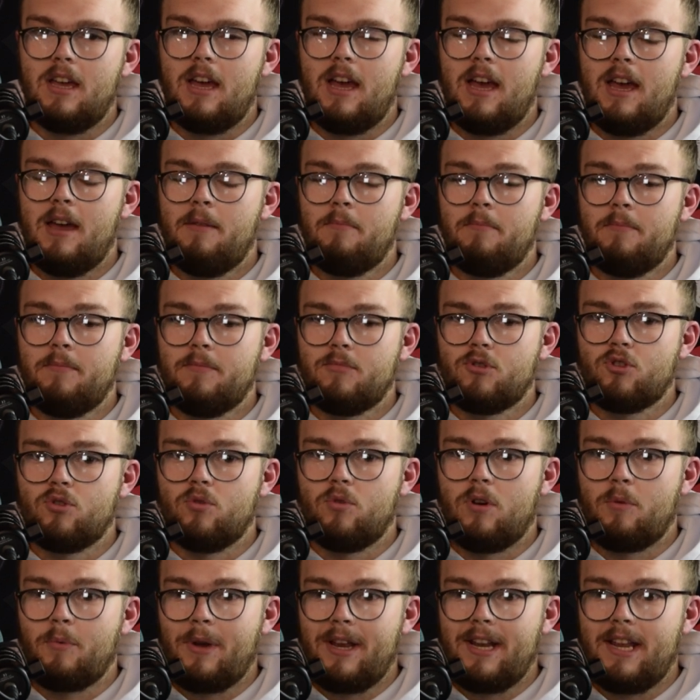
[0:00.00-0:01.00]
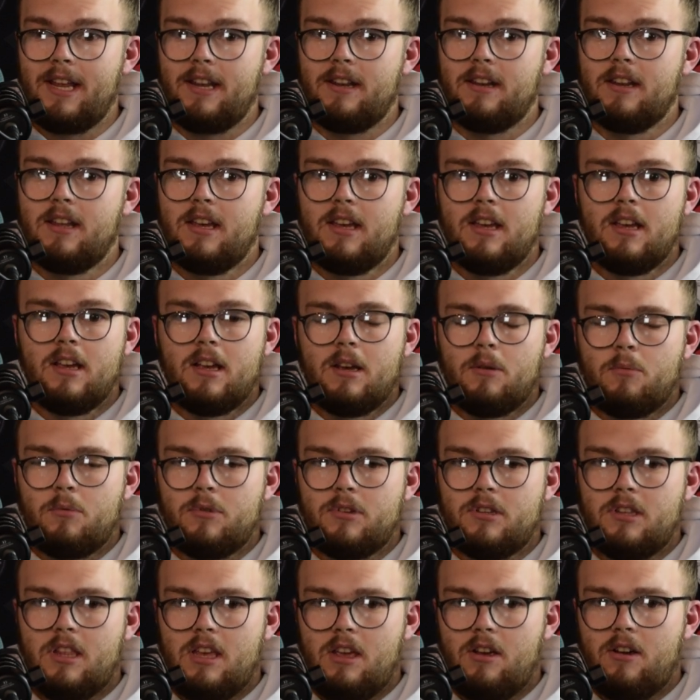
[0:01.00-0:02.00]
Um, so I went in,
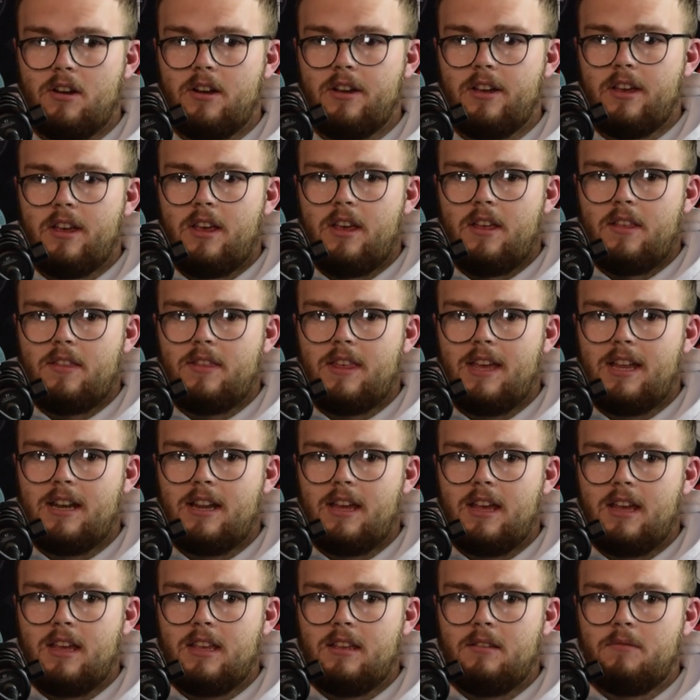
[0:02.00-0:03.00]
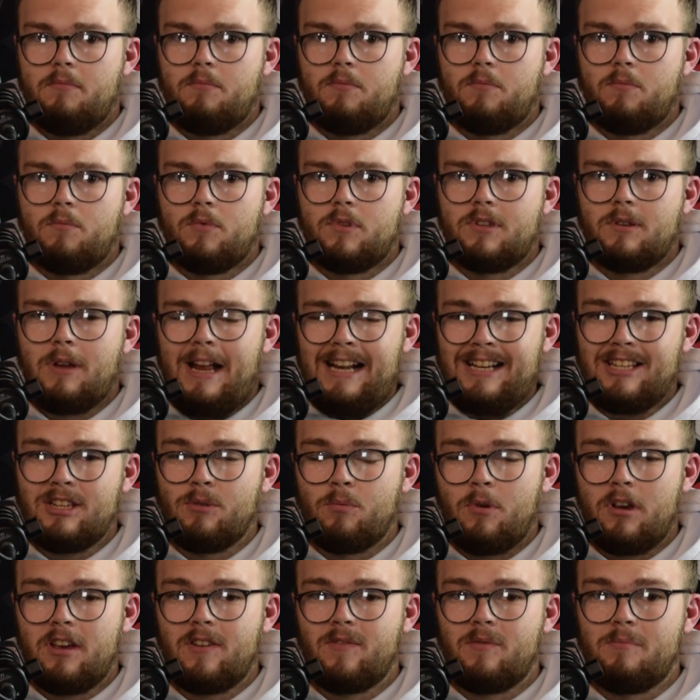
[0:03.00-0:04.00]
was there, then I was
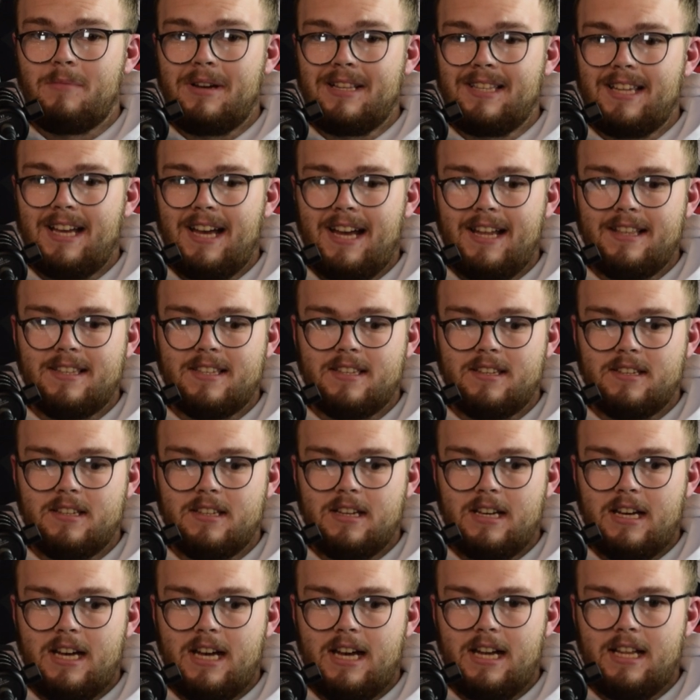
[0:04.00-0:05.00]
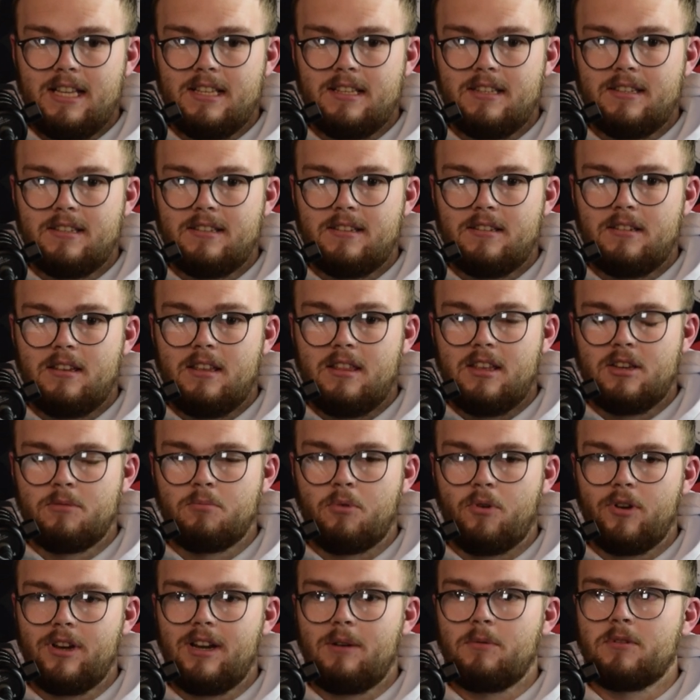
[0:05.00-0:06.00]
actually working for my dad, and at this
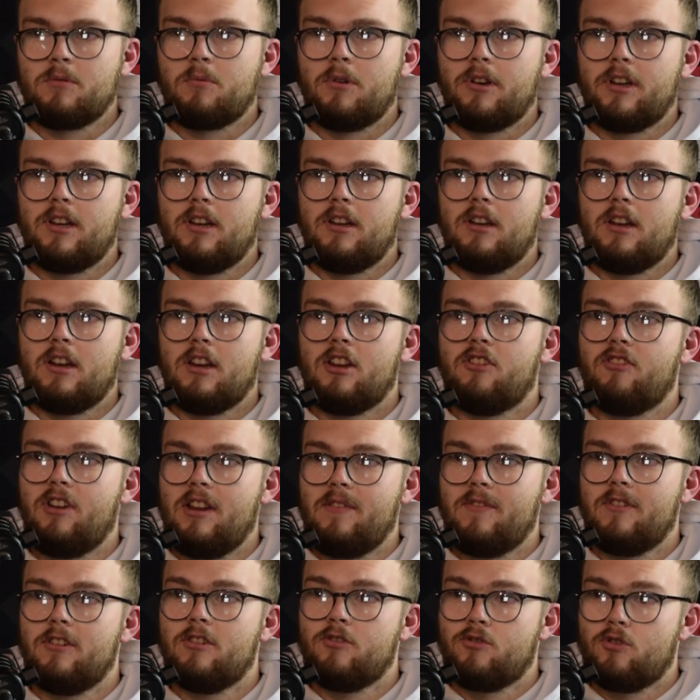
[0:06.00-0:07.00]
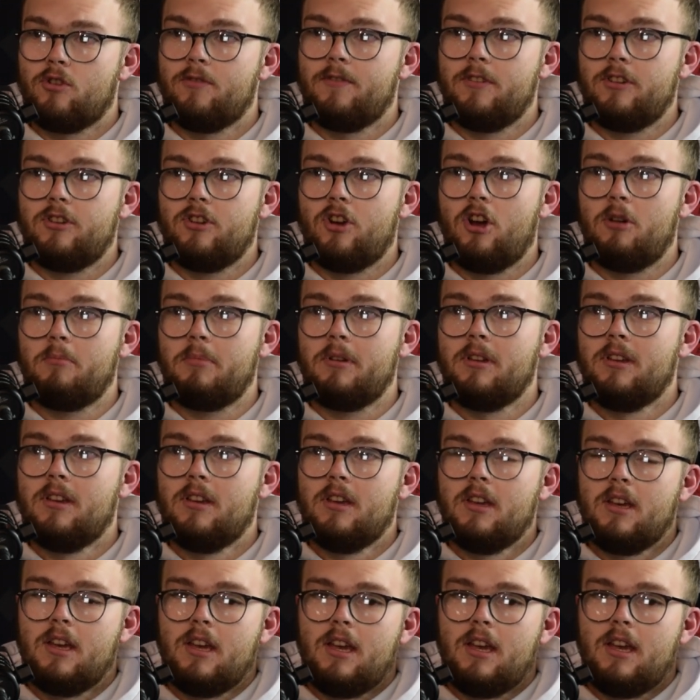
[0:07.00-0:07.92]
point I was working in an engraving and trophy shop,